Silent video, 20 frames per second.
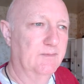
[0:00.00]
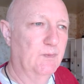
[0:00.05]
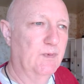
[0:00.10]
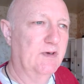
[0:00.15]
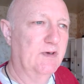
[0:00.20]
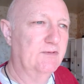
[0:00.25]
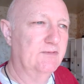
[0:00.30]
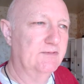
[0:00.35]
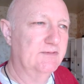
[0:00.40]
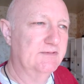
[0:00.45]

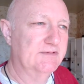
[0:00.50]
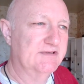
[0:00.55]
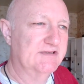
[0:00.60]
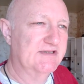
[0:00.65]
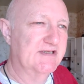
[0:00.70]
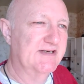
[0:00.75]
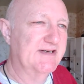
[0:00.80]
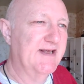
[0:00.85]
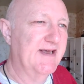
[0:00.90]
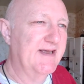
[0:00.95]
Well,
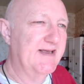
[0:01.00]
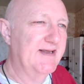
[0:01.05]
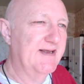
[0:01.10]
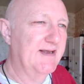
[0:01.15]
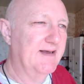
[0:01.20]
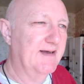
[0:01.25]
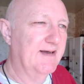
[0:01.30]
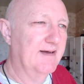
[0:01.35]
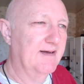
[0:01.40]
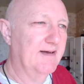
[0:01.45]

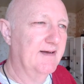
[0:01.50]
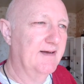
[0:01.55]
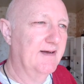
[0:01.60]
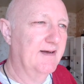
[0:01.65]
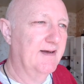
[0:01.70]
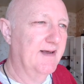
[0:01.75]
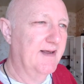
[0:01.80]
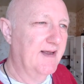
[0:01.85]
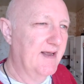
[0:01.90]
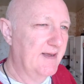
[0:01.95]
today
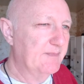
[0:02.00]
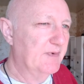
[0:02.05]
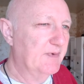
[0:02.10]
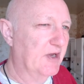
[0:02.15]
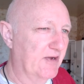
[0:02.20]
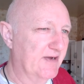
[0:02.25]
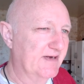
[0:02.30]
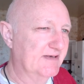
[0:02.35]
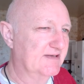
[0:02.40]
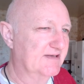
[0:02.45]
I am
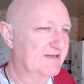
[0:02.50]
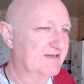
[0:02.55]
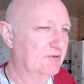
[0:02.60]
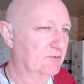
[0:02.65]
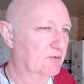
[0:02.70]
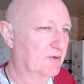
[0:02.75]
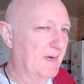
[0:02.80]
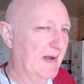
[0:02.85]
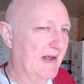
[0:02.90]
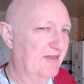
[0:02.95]
going to
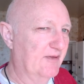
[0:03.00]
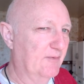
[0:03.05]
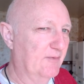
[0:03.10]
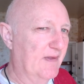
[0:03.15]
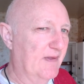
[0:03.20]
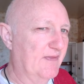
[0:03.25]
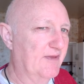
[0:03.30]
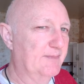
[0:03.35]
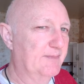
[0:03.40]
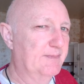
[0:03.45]
talk about the
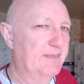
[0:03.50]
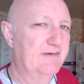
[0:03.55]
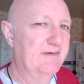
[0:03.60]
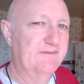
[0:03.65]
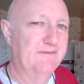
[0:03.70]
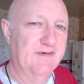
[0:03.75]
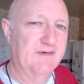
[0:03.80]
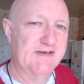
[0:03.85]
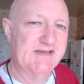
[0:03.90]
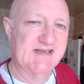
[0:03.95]
weather,
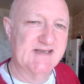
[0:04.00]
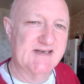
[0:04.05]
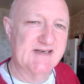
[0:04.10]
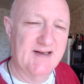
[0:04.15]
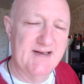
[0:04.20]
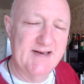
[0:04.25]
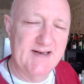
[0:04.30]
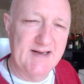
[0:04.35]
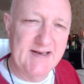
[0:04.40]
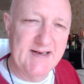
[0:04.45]
but for a
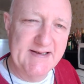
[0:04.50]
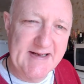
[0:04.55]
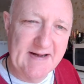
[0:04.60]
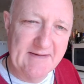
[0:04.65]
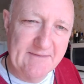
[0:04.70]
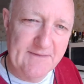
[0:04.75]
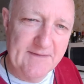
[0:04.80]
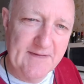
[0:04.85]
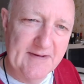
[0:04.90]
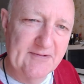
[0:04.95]
slightly
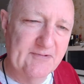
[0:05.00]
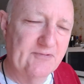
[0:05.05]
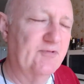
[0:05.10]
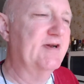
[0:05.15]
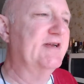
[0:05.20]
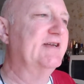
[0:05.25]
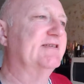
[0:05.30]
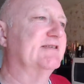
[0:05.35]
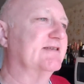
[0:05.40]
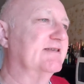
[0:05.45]
different
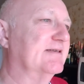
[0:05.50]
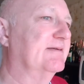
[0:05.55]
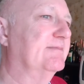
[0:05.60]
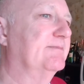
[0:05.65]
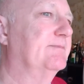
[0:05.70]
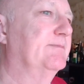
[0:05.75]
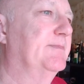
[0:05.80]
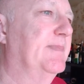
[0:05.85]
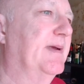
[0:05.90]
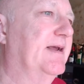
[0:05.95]
reason,
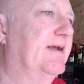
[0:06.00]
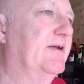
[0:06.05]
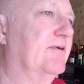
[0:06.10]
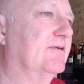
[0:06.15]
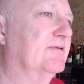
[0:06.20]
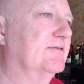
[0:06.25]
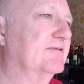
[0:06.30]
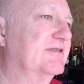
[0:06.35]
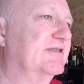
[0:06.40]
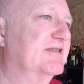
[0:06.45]

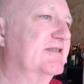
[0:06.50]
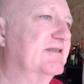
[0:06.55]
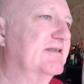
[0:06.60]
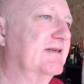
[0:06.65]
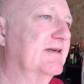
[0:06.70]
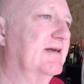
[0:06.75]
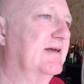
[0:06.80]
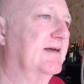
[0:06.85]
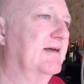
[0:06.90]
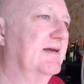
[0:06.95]

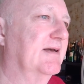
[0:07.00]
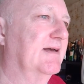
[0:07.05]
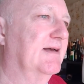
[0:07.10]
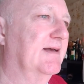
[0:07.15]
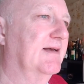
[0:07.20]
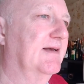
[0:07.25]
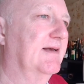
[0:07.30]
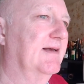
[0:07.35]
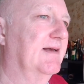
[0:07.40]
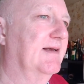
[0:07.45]
because
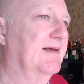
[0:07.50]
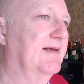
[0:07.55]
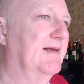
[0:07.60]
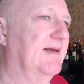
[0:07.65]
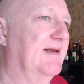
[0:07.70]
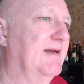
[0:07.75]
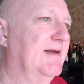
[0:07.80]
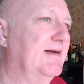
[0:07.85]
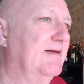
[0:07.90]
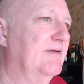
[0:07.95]

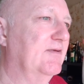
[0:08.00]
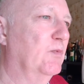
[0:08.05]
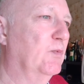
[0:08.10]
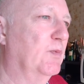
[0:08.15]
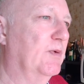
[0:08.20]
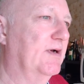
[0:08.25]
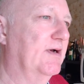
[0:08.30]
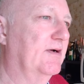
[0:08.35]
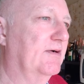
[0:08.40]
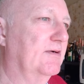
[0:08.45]
in the
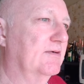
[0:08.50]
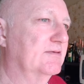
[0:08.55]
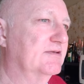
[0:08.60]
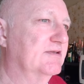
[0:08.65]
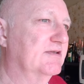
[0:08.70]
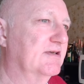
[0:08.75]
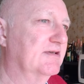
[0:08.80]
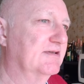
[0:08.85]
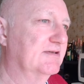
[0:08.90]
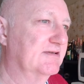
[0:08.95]

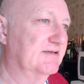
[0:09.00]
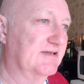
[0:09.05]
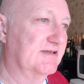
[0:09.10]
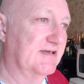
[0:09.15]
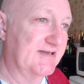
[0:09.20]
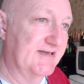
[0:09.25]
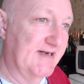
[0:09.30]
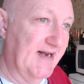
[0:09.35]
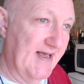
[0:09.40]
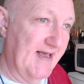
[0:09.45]
world
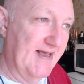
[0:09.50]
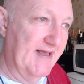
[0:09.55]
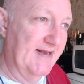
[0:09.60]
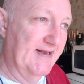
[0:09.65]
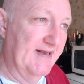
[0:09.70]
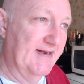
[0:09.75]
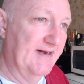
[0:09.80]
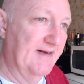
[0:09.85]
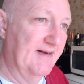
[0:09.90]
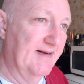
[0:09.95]

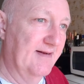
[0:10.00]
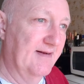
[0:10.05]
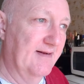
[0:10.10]
today,